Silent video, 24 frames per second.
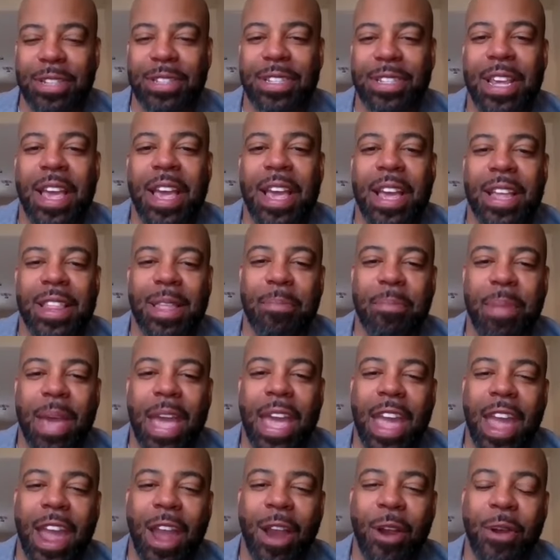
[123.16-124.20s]
is the
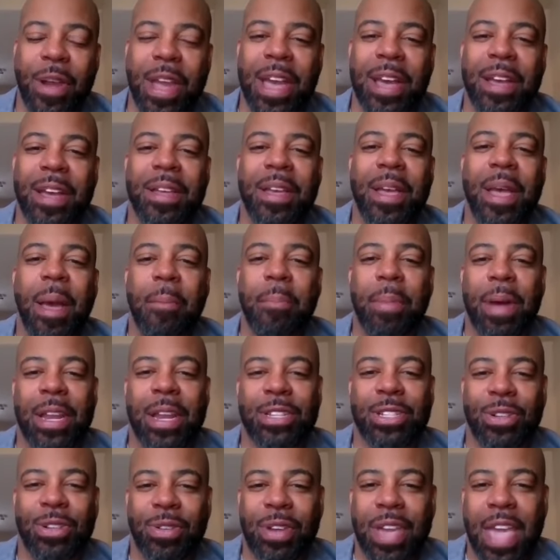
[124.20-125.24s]
Bay Area, but
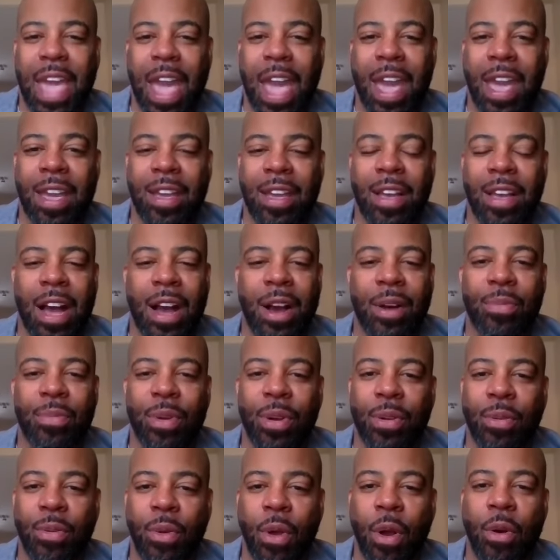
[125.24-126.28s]
it's okay.
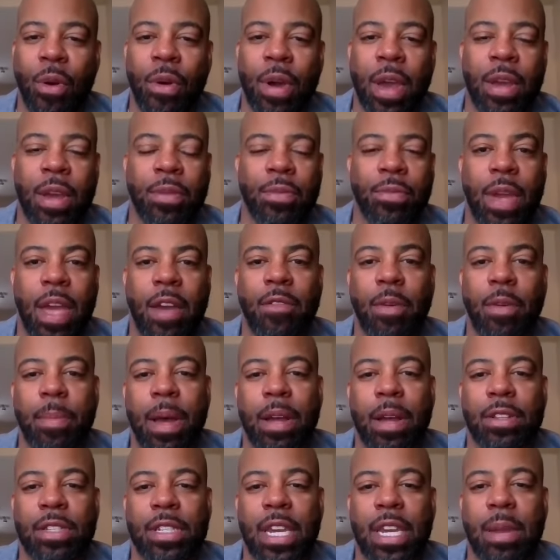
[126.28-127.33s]
We're growing. We have
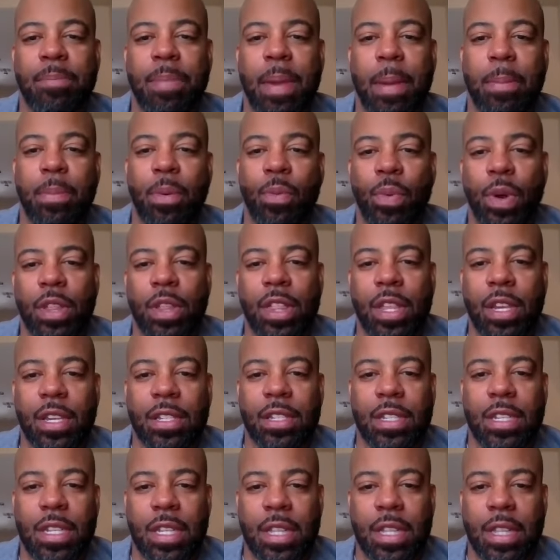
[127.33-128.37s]
about 10 people with
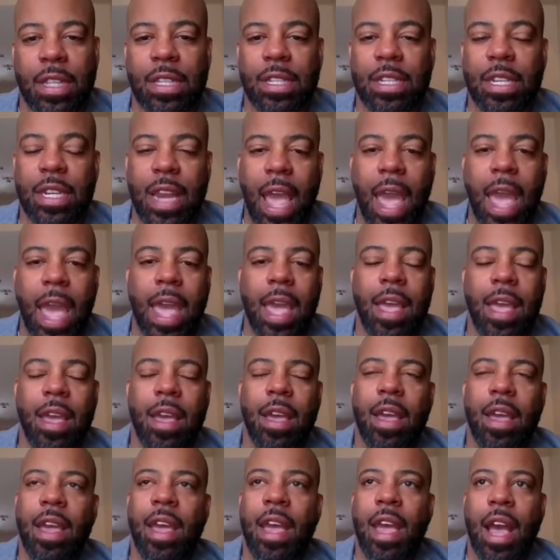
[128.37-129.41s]
us today,
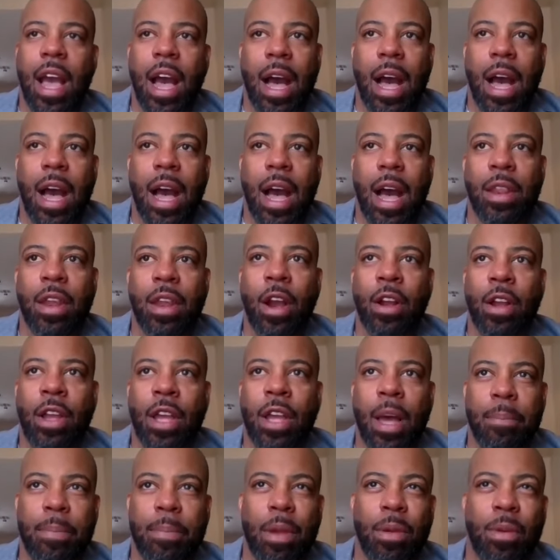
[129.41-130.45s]
and our
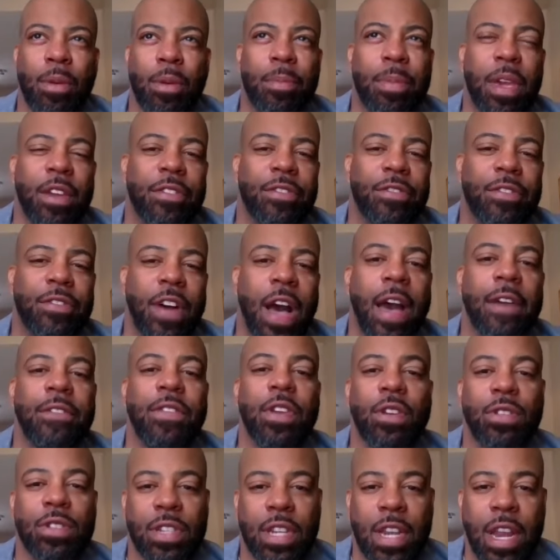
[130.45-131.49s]
company will be 5
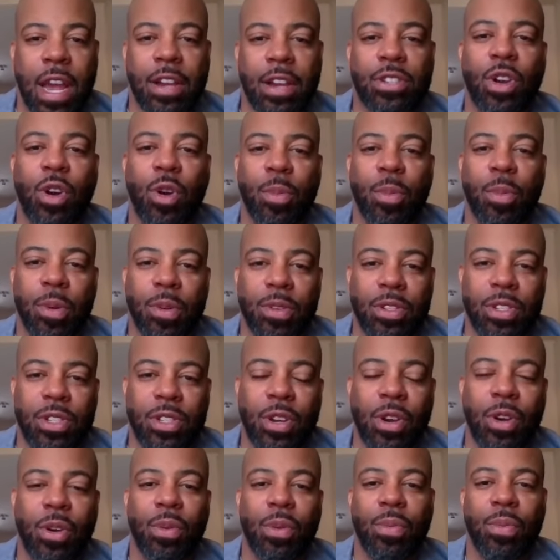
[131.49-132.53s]
years in October.
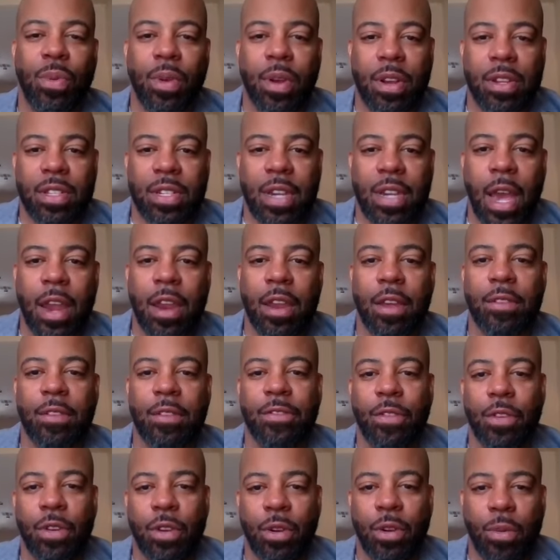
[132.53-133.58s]
So we're excited
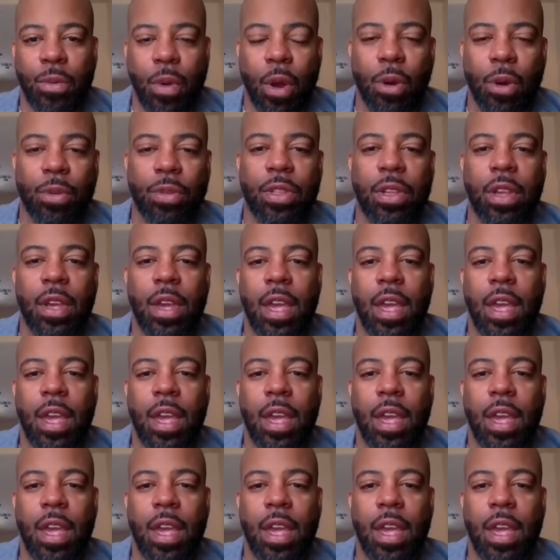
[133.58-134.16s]
for the growth,